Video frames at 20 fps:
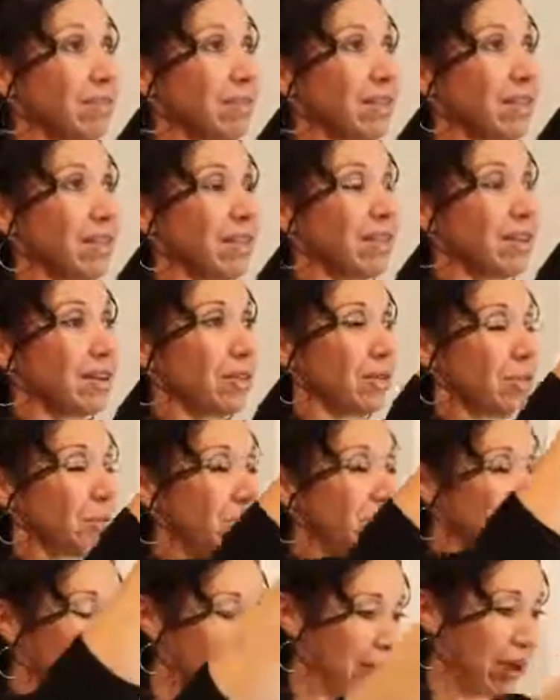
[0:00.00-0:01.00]
the
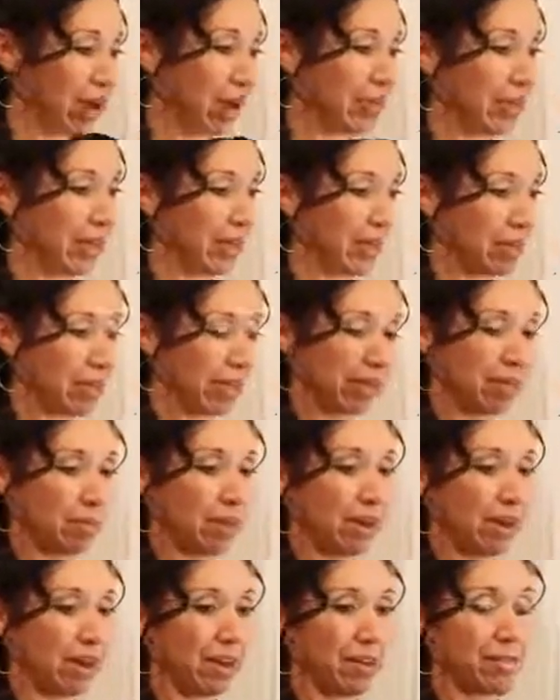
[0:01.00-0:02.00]
one grabbing them at the
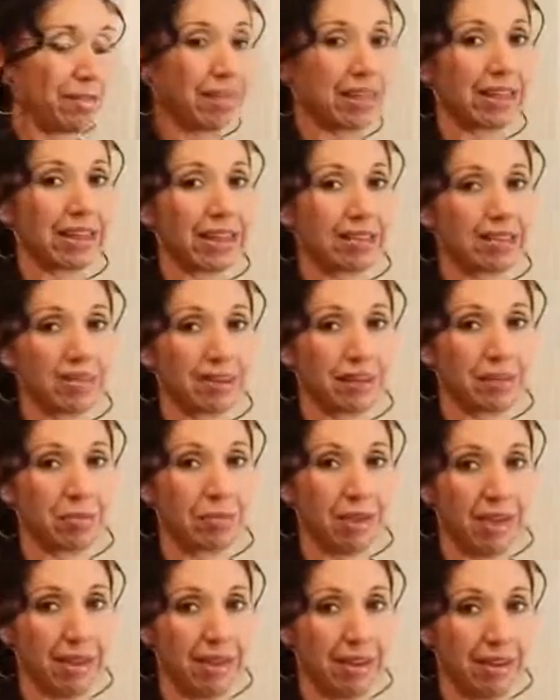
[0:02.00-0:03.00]
bottom, that's going to be
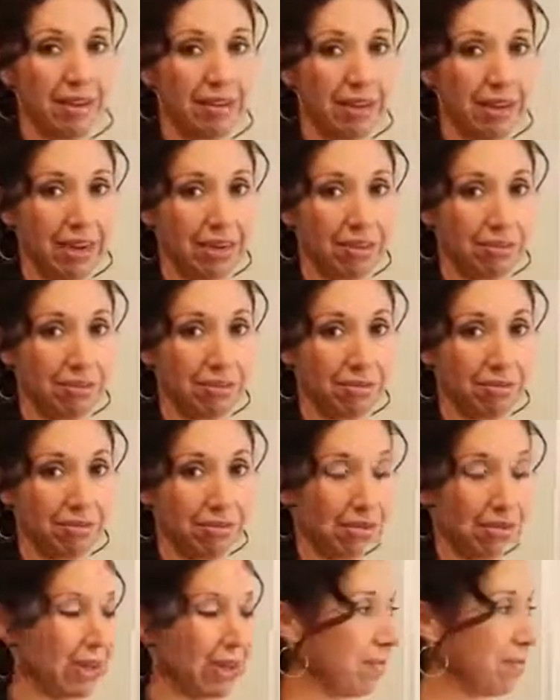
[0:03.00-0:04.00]
NADH.
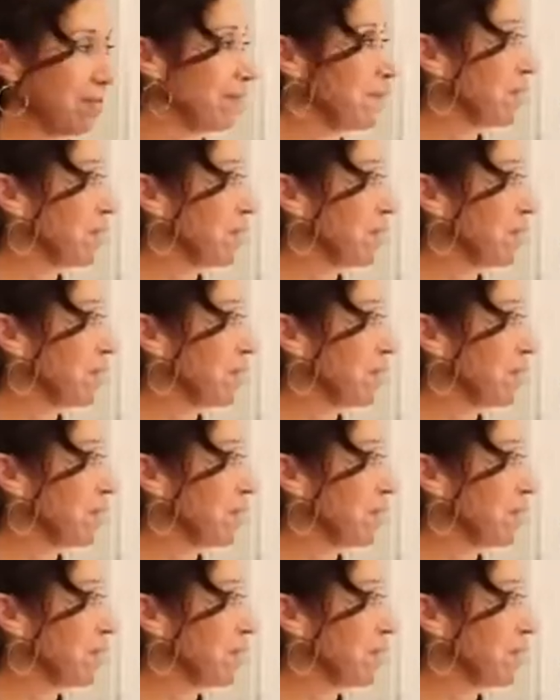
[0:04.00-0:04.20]
Okay.